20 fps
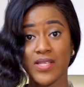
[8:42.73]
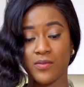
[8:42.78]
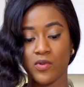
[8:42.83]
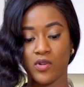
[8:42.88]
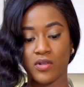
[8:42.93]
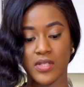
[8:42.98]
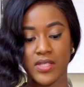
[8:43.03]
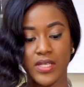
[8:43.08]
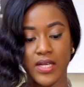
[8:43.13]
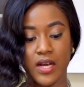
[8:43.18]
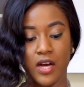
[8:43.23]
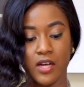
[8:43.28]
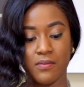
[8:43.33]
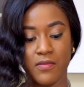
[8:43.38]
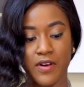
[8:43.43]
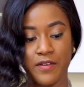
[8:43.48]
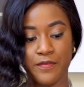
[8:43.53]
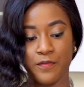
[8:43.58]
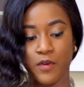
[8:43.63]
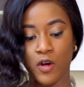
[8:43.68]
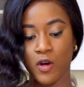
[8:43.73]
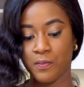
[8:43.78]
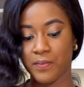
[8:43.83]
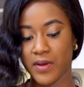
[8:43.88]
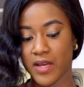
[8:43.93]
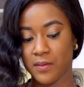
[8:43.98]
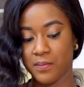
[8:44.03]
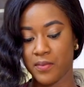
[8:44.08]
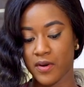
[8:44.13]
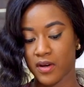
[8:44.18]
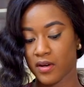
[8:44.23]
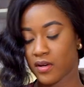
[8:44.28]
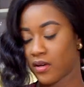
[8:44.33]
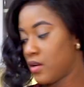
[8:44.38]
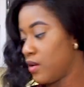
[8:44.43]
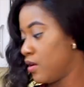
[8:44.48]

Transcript: I'm going to take out my foil paper